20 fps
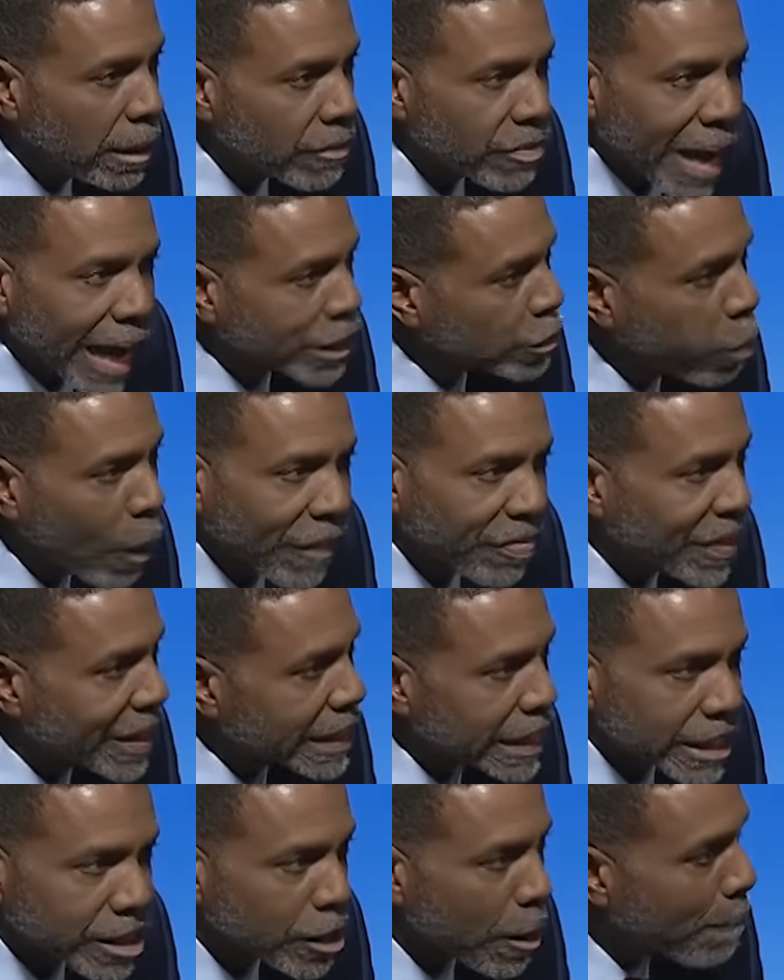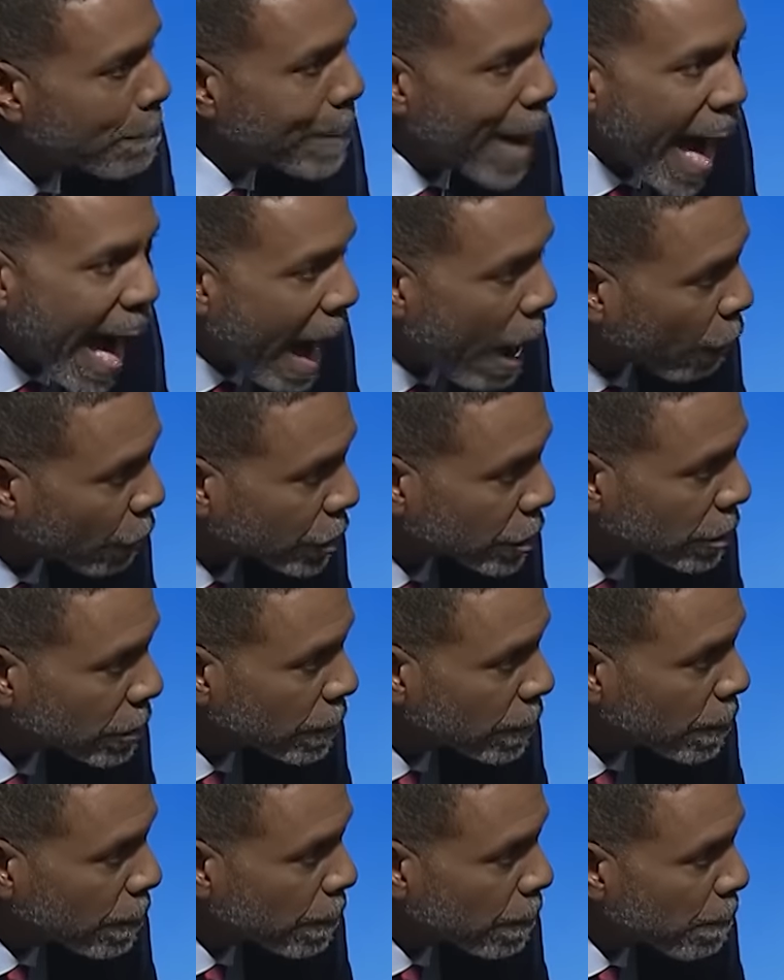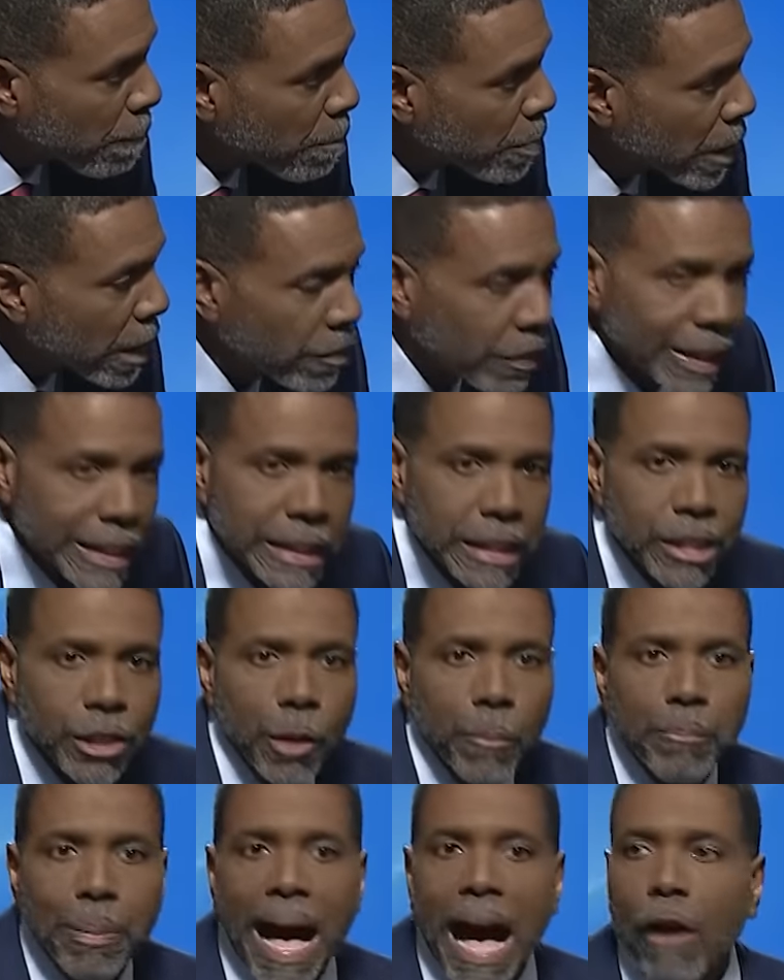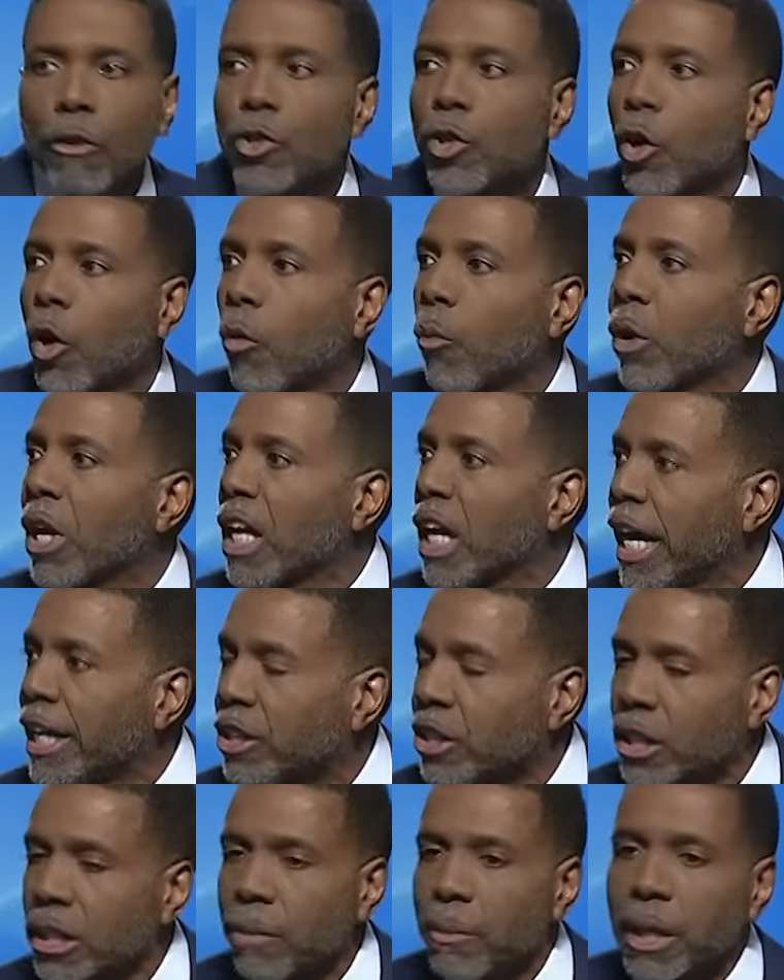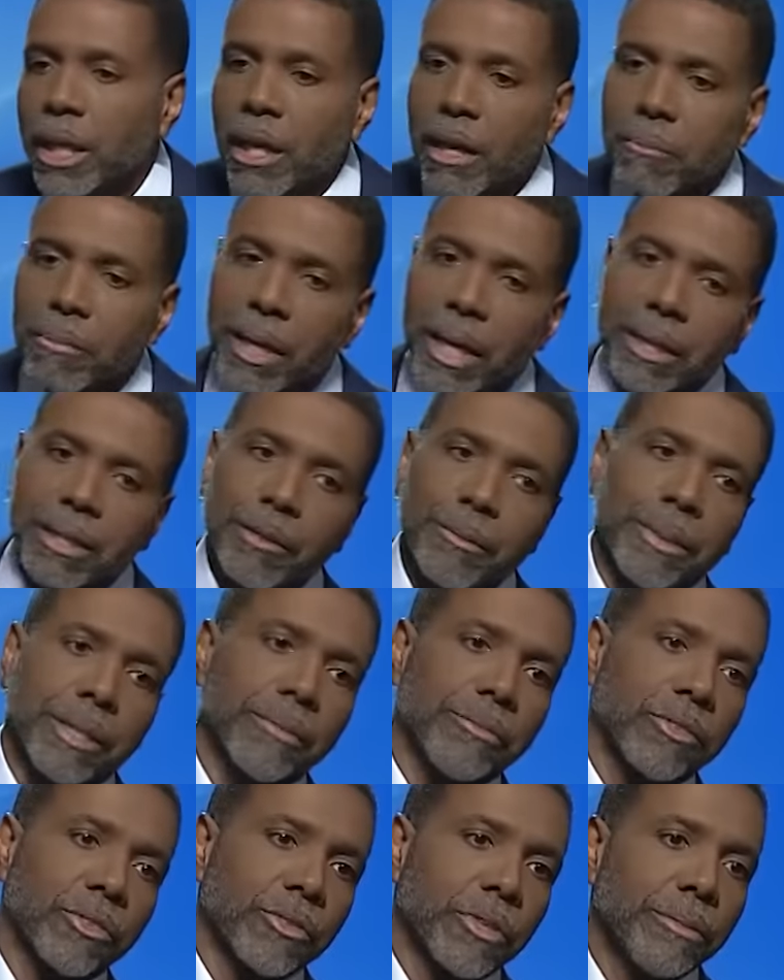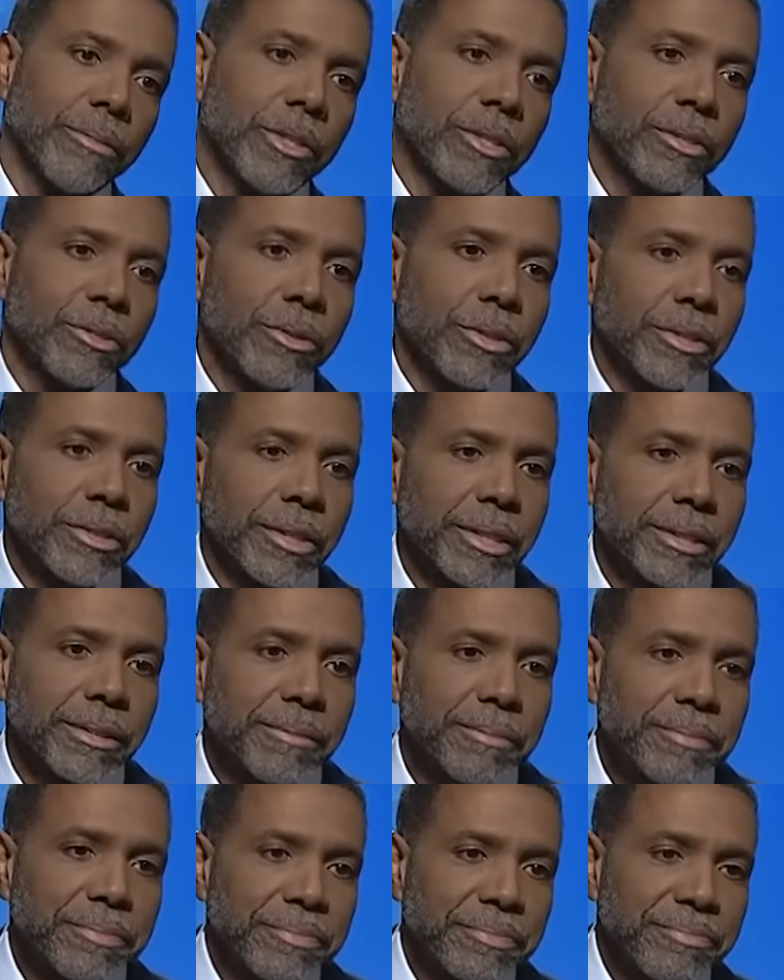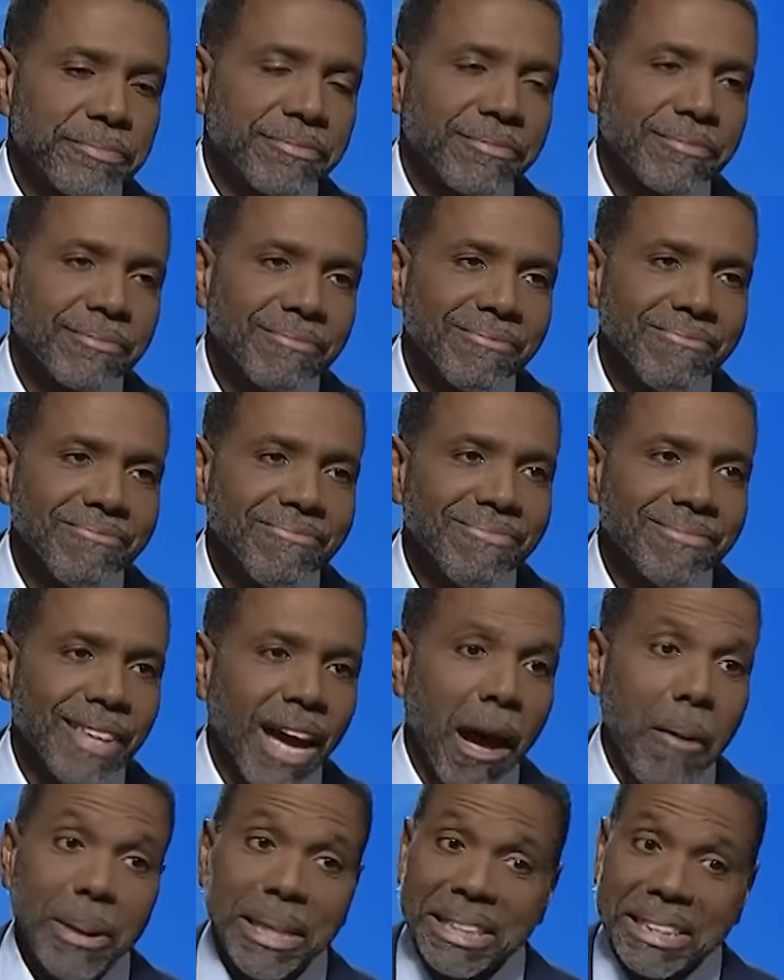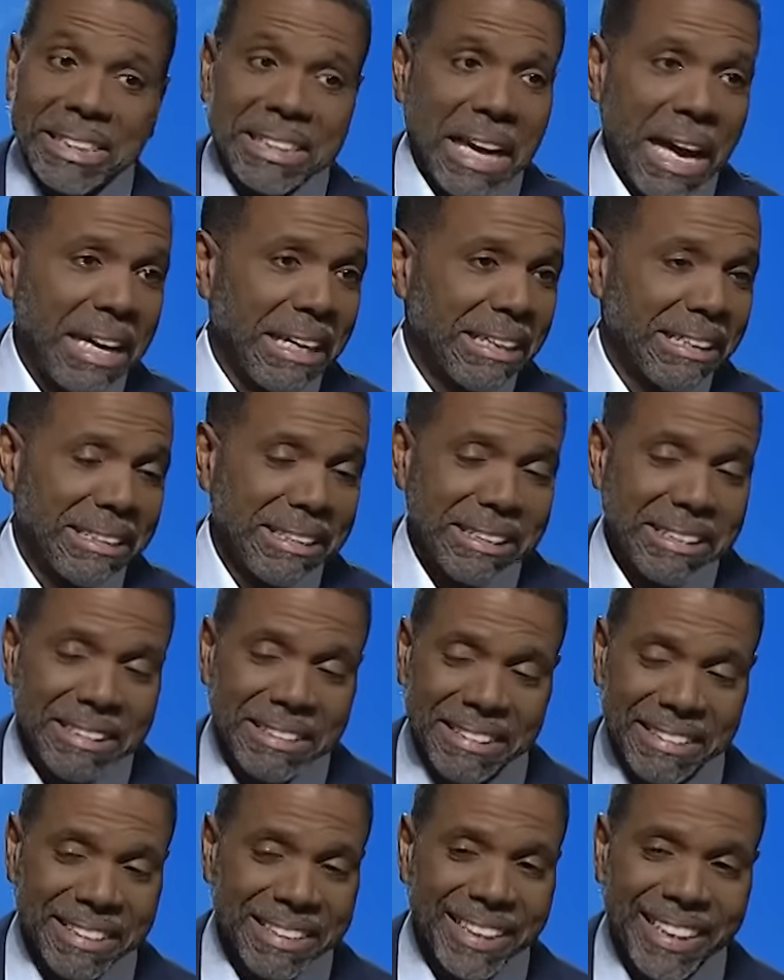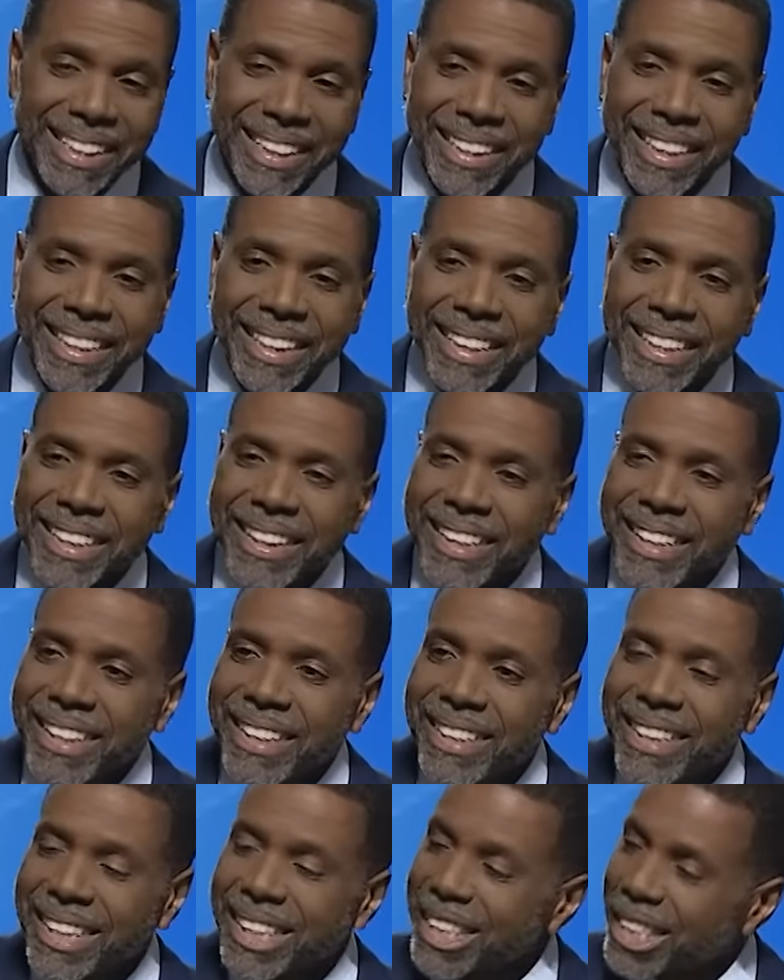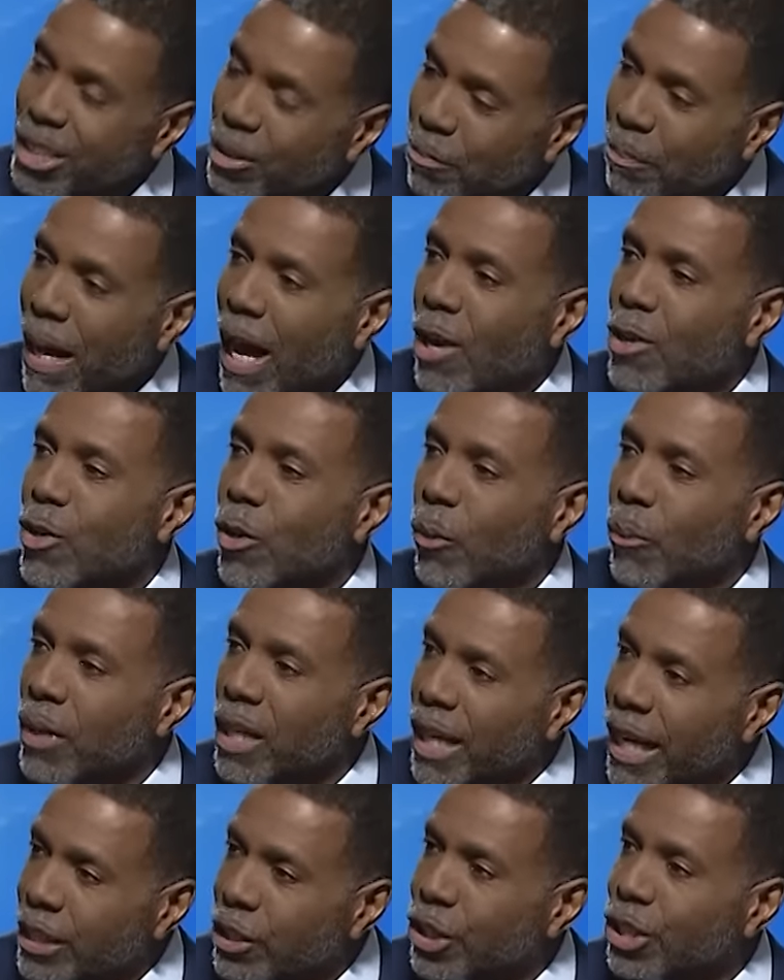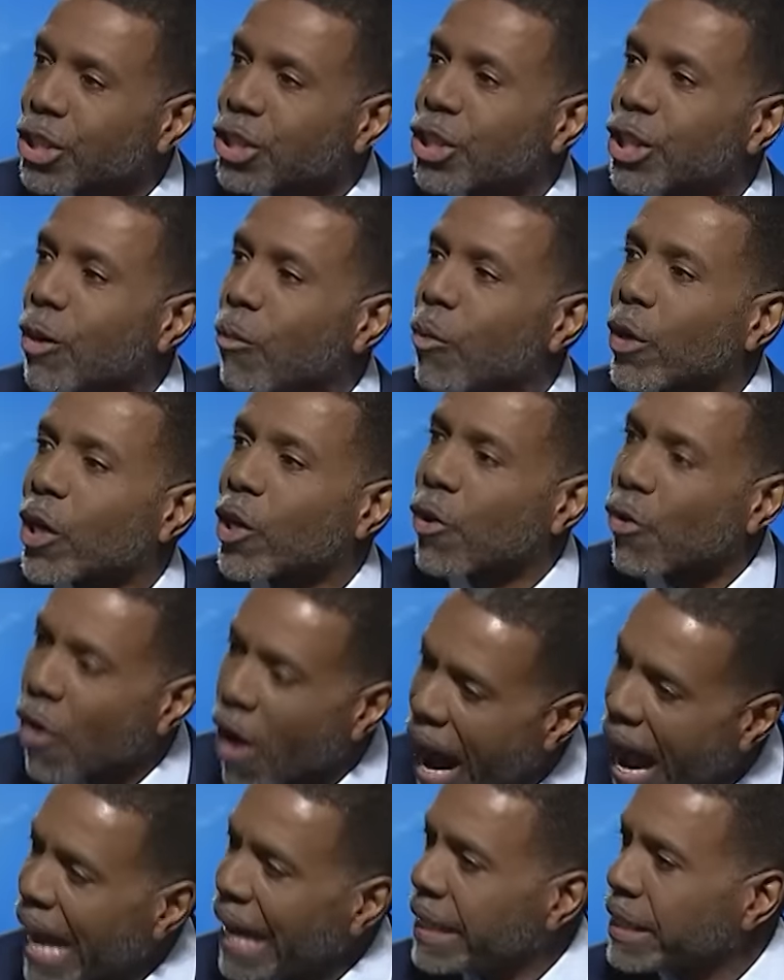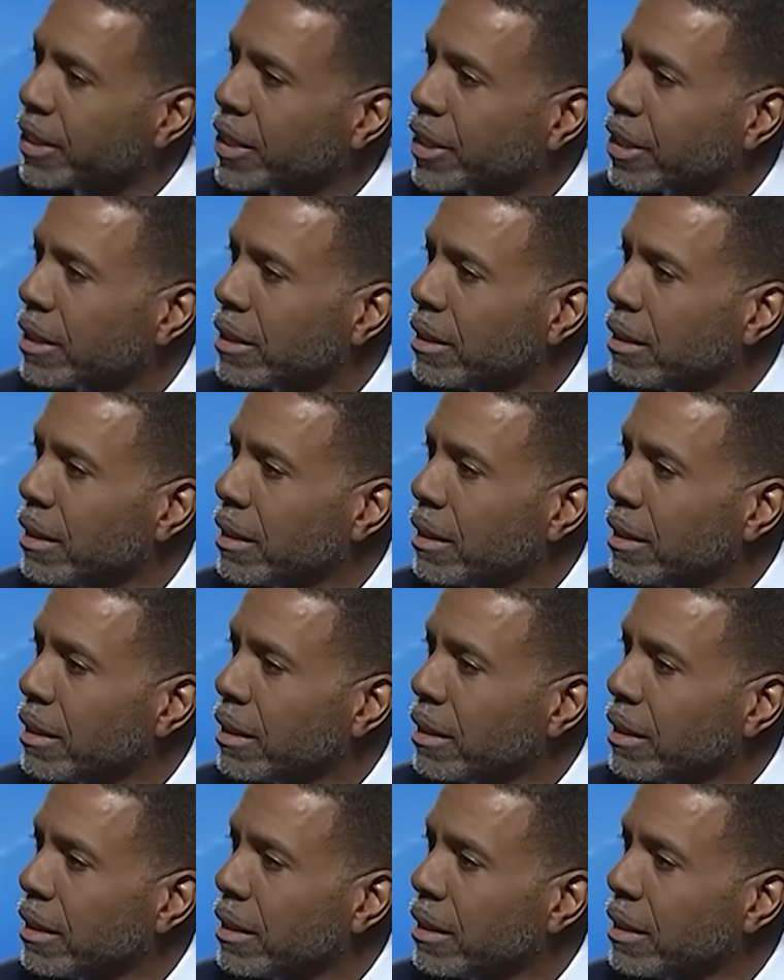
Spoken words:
That's what this is about. This is about your relationship. Let me calm down a little bit. I'm screaming too early. I'm excited. This is about your relationship with Christ.